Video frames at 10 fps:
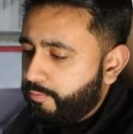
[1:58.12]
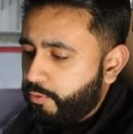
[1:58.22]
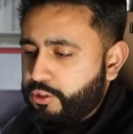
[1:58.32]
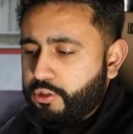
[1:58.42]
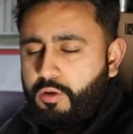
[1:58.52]
We
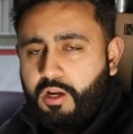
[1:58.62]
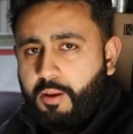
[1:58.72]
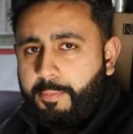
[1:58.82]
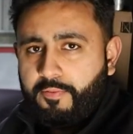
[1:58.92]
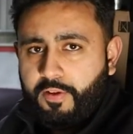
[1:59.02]
do a
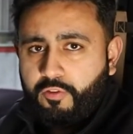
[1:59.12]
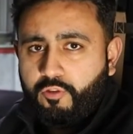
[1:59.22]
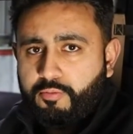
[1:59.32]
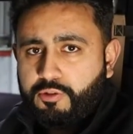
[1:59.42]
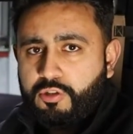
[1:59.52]
couple of other
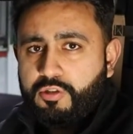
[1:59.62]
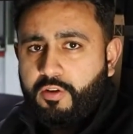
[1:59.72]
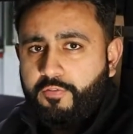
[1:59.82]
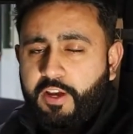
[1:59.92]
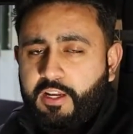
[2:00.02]
options
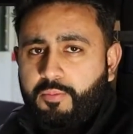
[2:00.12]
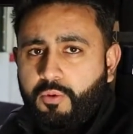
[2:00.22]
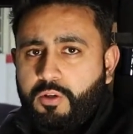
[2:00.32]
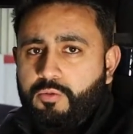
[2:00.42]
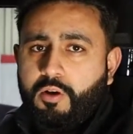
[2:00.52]

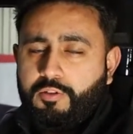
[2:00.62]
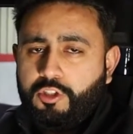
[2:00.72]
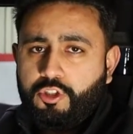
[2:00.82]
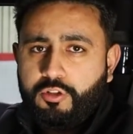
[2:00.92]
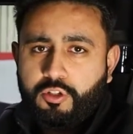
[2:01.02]
available as well, so
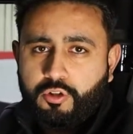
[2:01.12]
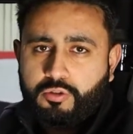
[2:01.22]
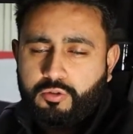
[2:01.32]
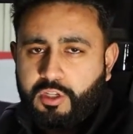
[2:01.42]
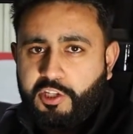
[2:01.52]
during your
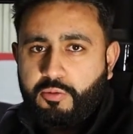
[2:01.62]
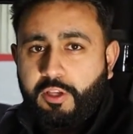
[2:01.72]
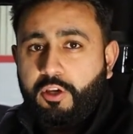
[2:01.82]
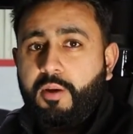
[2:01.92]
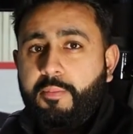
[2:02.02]
consultation when
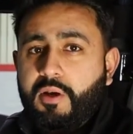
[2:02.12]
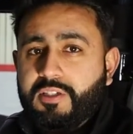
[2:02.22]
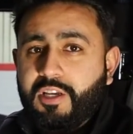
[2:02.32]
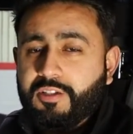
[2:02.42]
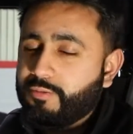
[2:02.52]
you come by
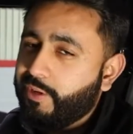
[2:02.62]
see us, we